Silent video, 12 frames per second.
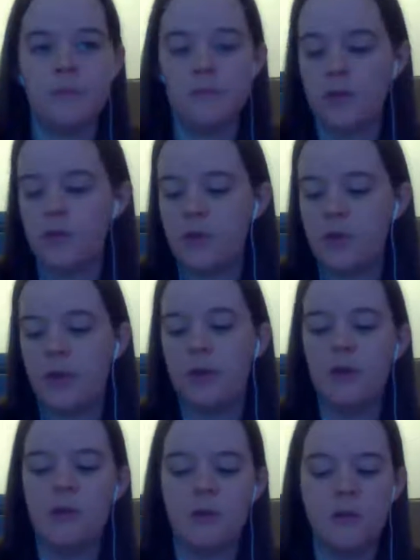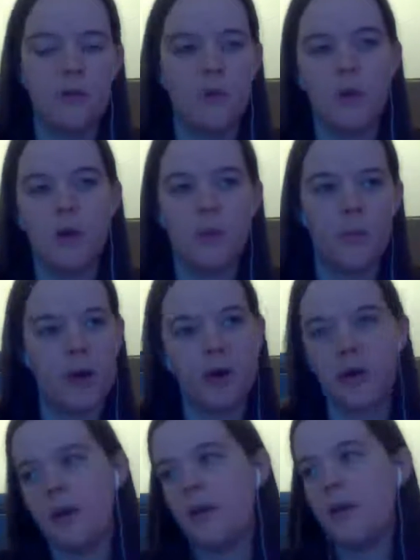do the lukewarm
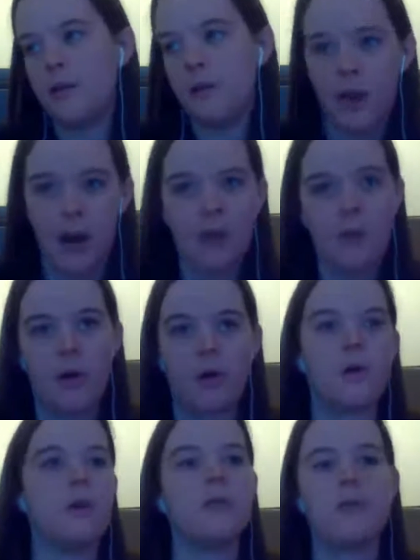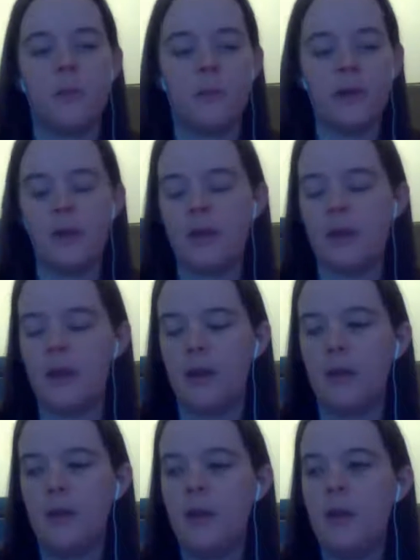water, and then do the hot water, or something like
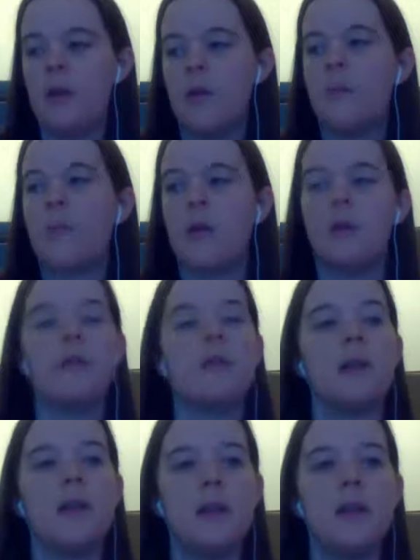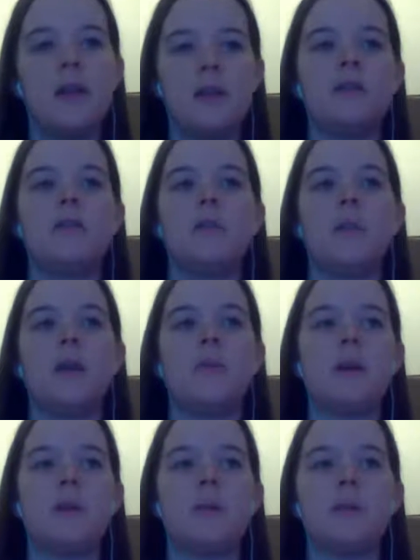that. But the key is you want to
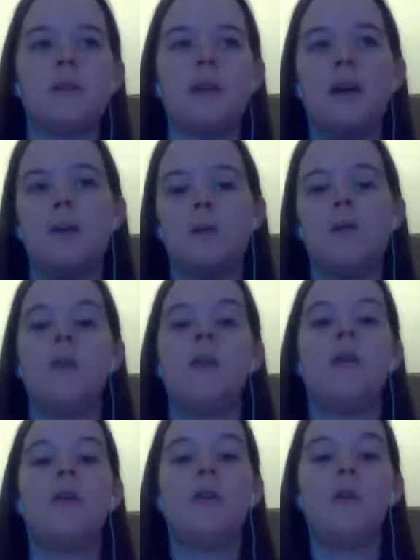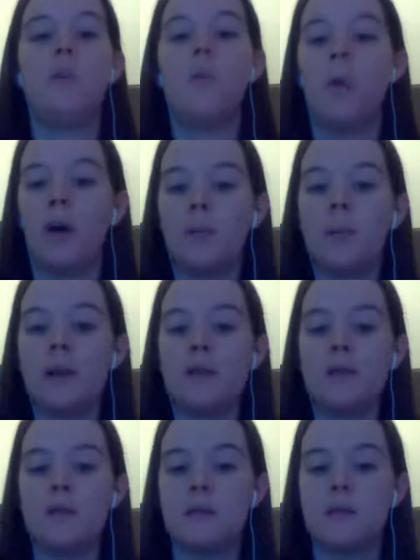be able to tell what
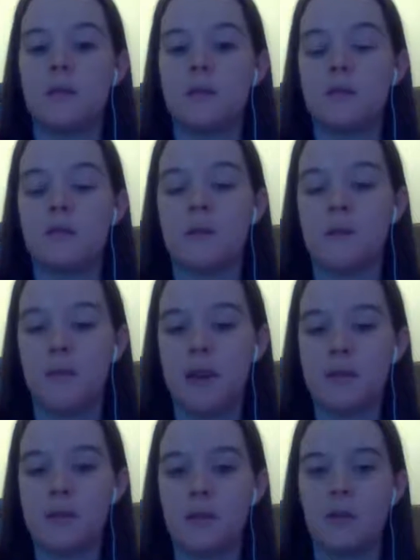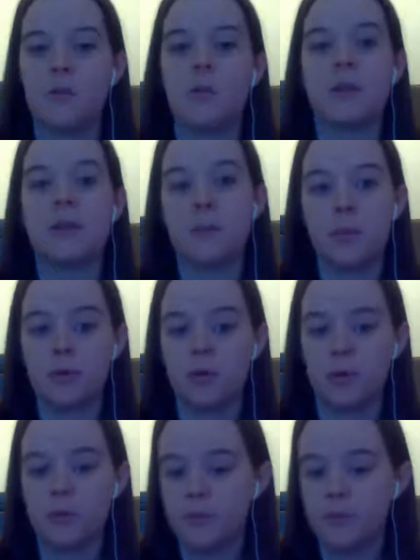makes the salt dissolve faster, what temperature.